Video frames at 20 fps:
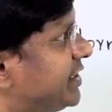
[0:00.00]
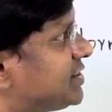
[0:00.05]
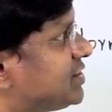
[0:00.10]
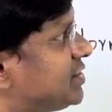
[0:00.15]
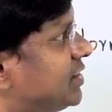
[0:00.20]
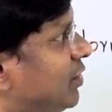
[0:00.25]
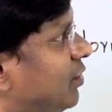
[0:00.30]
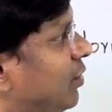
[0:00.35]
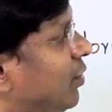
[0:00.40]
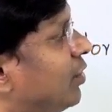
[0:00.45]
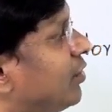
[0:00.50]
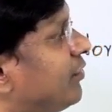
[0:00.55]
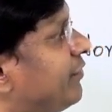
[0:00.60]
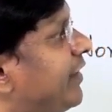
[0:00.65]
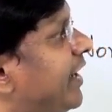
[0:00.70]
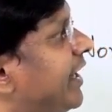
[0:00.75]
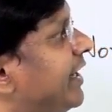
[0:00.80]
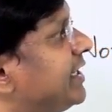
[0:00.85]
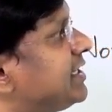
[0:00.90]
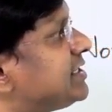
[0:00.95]
is the
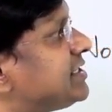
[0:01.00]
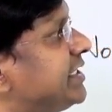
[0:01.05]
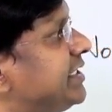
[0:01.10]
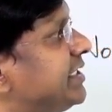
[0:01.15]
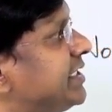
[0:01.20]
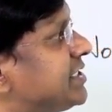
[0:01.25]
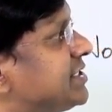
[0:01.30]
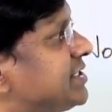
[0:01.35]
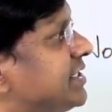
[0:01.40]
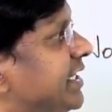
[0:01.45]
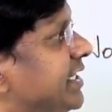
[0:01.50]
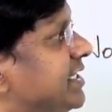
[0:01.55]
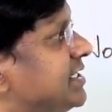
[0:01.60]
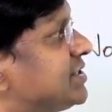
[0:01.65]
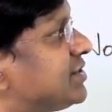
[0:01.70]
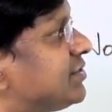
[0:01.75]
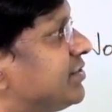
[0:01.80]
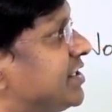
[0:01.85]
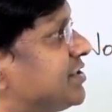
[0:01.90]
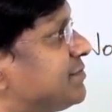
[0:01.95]
oropharynx,
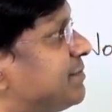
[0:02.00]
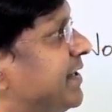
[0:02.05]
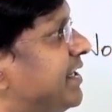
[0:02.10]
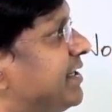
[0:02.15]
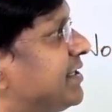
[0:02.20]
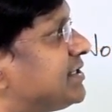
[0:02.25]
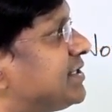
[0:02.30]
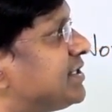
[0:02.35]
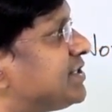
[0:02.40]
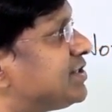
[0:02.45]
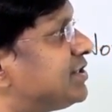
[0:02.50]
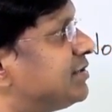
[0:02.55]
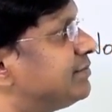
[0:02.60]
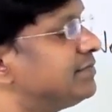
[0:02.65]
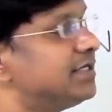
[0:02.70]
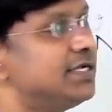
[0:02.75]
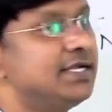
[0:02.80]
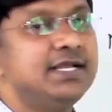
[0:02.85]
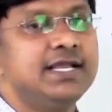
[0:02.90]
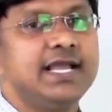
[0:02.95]
intestines, respiratory
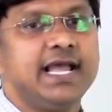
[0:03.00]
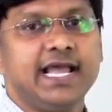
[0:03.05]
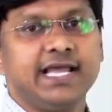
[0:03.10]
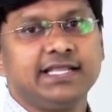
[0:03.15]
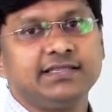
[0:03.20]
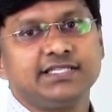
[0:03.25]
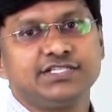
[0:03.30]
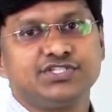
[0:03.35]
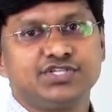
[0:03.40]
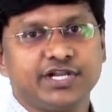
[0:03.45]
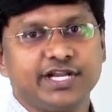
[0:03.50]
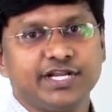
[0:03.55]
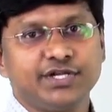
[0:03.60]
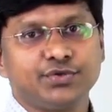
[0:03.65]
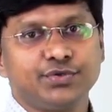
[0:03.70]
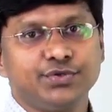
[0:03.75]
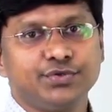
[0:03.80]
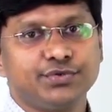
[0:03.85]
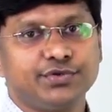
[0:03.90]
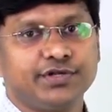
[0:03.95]
system, and the
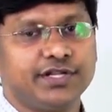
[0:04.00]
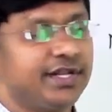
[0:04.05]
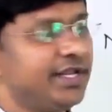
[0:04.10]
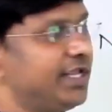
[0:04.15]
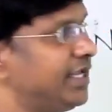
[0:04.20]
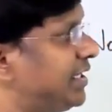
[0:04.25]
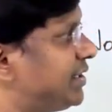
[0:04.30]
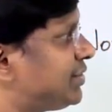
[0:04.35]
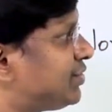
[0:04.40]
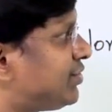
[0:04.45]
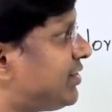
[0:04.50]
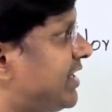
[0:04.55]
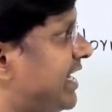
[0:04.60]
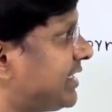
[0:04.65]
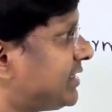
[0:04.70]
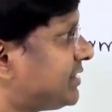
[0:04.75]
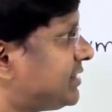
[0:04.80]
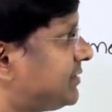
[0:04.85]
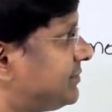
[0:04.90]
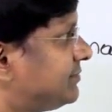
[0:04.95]
genitourinary
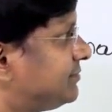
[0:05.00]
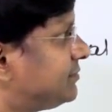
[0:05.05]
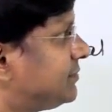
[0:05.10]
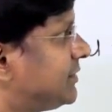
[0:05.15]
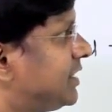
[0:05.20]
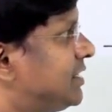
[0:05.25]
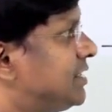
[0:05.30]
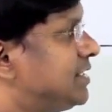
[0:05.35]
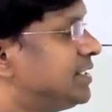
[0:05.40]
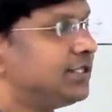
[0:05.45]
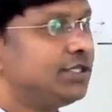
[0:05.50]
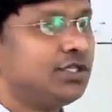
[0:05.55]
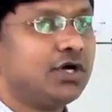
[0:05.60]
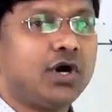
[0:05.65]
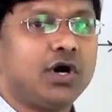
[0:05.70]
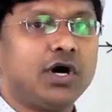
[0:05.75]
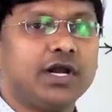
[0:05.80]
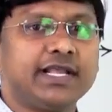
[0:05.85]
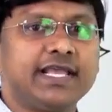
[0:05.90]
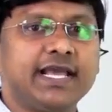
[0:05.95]
tract. The
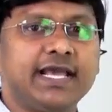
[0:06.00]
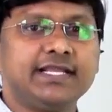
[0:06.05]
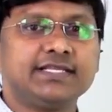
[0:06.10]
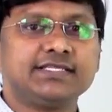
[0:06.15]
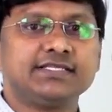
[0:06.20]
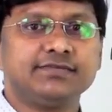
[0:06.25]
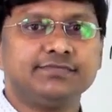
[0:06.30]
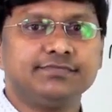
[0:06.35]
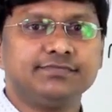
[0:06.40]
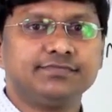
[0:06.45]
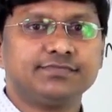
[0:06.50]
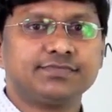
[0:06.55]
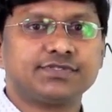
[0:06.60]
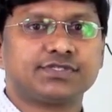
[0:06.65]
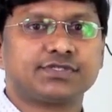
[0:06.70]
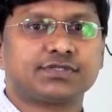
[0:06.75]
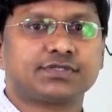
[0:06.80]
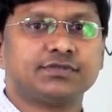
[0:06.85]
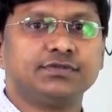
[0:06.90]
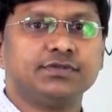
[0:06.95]

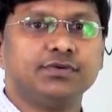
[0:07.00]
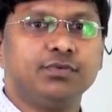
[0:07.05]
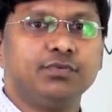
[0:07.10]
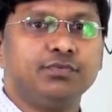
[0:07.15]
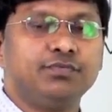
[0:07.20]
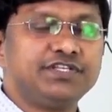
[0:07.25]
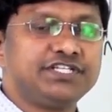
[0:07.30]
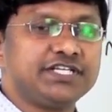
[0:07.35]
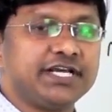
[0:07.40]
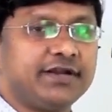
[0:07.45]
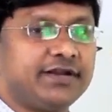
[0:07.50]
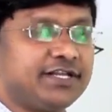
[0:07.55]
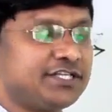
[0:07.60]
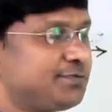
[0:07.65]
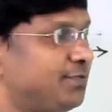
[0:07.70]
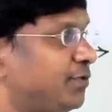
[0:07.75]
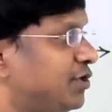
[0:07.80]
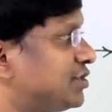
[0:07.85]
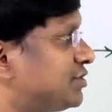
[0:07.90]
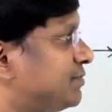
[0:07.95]
organisms which are
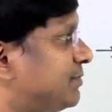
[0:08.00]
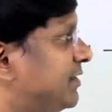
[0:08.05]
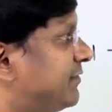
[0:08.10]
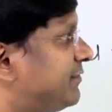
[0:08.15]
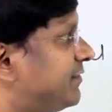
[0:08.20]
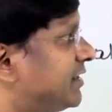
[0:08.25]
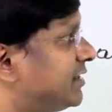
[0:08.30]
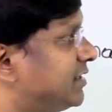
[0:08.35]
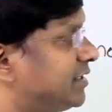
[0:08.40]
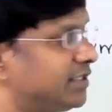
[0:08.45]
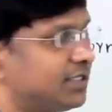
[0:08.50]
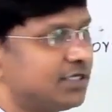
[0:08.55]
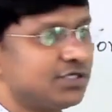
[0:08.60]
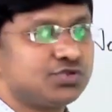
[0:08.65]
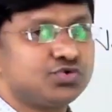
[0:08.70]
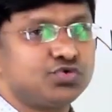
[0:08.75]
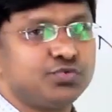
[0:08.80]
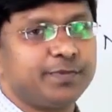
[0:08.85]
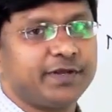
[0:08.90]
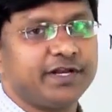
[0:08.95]
responsible for
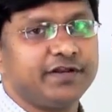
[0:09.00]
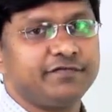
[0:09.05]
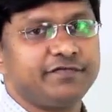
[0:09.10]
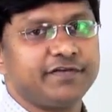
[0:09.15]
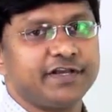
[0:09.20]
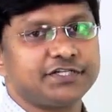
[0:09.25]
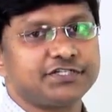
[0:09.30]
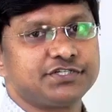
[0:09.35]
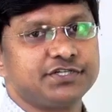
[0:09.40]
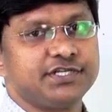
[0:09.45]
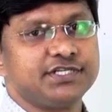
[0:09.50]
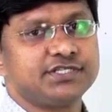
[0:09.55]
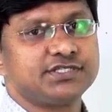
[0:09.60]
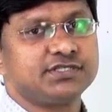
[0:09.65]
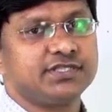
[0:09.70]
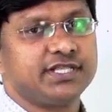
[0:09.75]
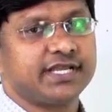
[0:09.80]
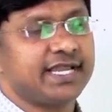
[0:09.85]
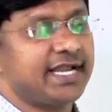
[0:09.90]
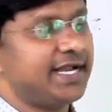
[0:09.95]
the superinfection is
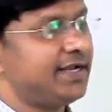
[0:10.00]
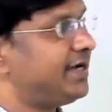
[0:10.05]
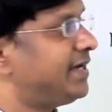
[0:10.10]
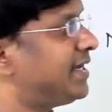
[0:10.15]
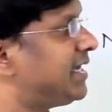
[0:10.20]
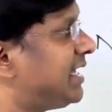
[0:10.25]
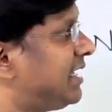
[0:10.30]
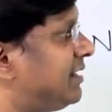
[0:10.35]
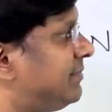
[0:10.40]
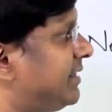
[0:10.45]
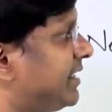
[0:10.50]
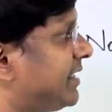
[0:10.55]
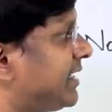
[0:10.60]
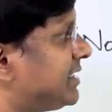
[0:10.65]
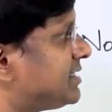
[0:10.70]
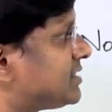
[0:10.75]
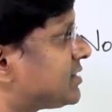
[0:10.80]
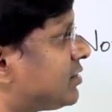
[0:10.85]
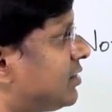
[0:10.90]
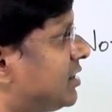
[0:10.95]
the Candida
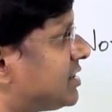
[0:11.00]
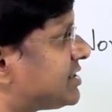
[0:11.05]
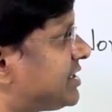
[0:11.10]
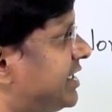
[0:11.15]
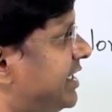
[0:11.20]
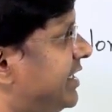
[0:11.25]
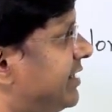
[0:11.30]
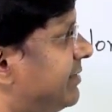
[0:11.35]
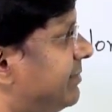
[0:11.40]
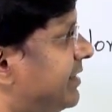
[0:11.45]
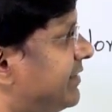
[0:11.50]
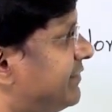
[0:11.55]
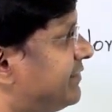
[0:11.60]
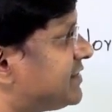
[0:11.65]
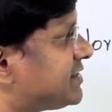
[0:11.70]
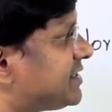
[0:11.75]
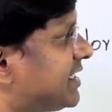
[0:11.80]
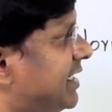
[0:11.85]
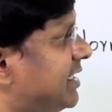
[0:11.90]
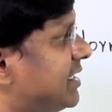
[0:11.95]
albicans, Clostridium
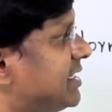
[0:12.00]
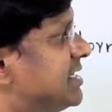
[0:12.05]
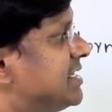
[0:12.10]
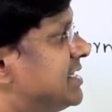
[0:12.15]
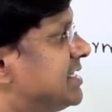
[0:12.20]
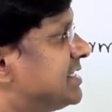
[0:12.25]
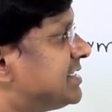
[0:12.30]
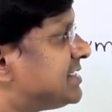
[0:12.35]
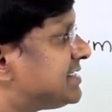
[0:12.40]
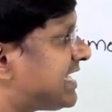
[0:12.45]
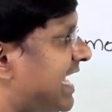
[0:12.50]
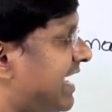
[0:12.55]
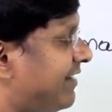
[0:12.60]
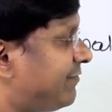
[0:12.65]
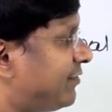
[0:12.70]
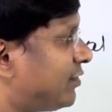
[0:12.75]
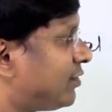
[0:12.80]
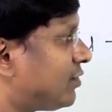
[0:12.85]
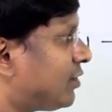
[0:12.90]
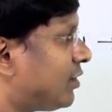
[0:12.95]
difficile,
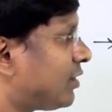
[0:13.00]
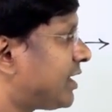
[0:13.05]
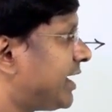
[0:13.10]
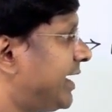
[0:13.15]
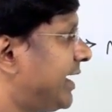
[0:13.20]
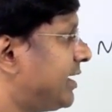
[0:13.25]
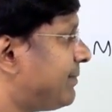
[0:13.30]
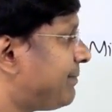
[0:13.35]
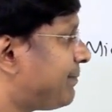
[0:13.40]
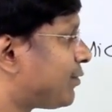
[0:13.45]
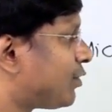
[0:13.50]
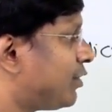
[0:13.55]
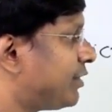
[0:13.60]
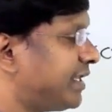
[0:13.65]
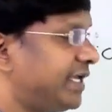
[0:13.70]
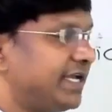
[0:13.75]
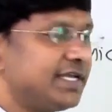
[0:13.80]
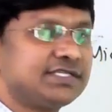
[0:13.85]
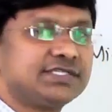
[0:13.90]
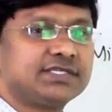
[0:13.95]
Staphylococci,
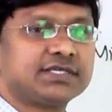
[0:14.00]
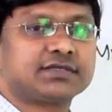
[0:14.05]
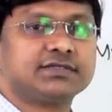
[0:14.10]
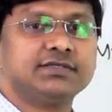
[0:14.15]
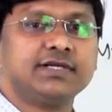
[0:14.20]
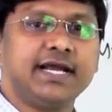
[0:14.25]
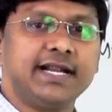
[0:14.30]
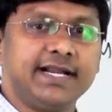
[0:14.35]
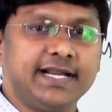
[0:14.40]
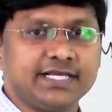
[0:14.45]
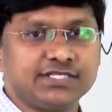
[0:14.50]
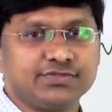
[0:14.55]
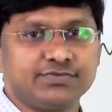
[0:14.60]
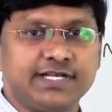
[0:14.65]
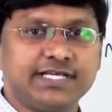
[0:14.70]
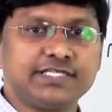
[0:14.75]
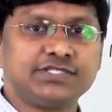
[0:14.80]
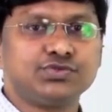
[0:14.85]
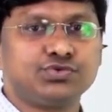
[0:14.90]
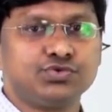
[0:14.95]
Proteus, and as
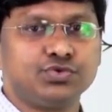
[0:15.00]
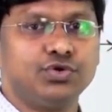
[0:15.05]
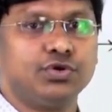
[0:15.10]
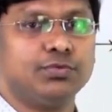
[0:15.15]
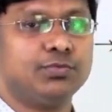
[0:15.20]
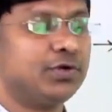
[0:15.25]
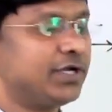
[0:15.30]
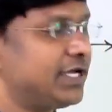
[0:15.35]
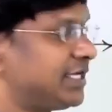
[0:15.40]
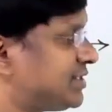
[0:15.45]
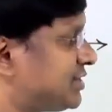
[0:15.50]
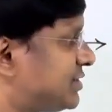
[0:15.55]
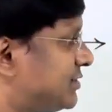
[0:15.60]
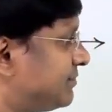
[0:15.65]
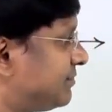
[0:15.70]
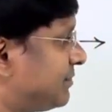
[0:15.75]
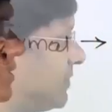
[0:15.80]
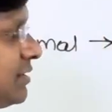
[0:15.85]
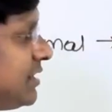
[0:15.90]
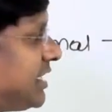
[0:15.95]
well as
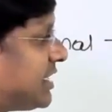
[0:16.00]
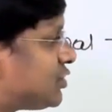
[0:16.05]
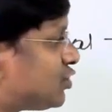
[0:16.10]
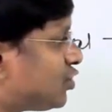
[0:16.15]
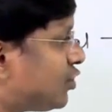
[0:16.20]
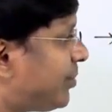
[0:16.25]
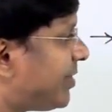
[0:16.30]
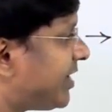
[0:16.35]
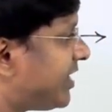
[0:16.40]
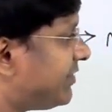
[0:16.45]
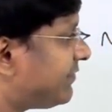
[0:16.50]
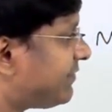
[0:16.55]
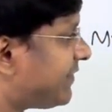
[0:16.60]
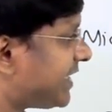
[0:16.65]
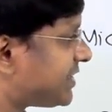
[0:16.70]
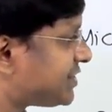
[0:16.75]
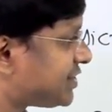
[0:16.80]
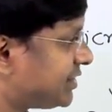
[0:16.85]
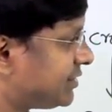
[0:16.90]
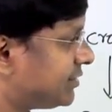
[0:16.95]
Pseudomonas. The
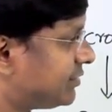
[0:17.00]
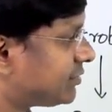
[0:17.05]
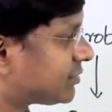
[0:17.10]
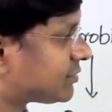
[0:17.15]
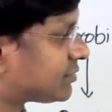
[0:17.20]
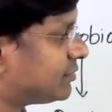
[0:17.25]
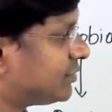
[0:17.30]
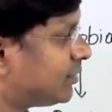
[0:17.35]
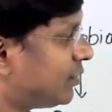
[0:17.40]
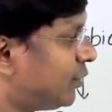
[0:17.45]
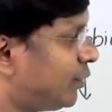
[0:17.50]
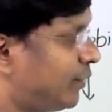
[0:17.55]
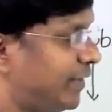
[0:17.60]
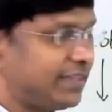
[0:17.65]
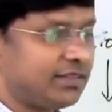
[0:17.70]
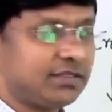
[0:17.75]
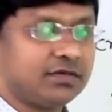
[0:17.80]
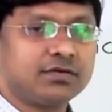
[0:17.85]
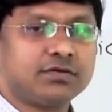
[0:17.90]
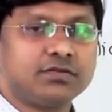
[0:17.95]
superinfection
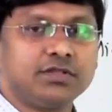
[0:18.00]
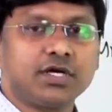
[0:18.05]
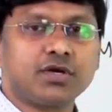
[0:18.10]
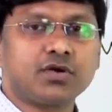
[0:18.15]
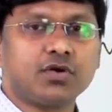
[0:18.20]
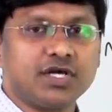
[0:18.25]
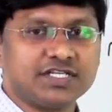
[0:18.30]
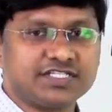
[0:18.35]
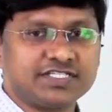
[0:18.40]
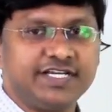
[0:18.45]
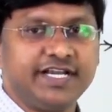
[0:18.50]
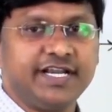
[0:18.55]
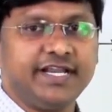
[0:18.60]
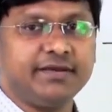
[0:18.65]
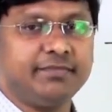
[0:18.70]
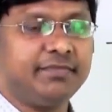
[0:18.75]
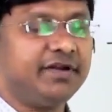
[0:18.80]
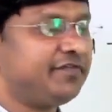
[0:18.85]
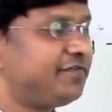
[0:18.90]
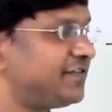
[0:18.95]
with the
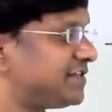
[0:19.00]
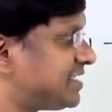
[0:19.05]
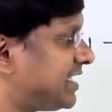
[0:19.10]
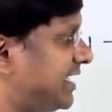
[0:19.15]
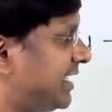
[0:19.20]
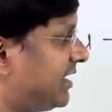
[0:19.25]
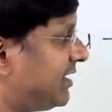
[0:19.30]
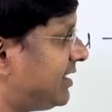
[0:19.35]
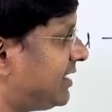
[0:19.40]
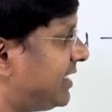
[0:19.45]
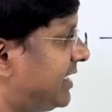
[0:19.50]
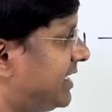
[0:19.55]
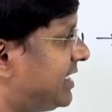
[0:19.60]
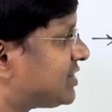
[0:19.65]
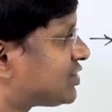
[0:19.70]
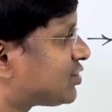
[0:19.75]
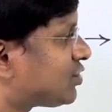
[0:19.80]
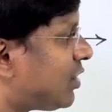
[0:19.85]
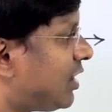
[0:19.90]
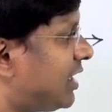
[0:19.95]
Clostridium difficile
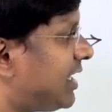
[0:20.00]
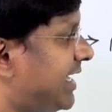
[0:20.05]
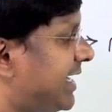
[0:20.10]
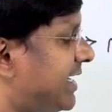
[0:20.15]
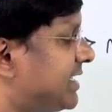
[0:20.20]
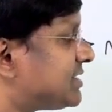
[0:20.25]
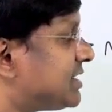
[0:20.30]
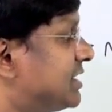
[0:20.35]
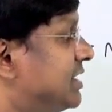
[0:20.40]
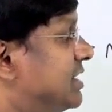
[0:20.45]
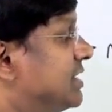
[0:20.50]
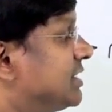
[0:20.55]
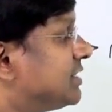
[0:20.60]
is called as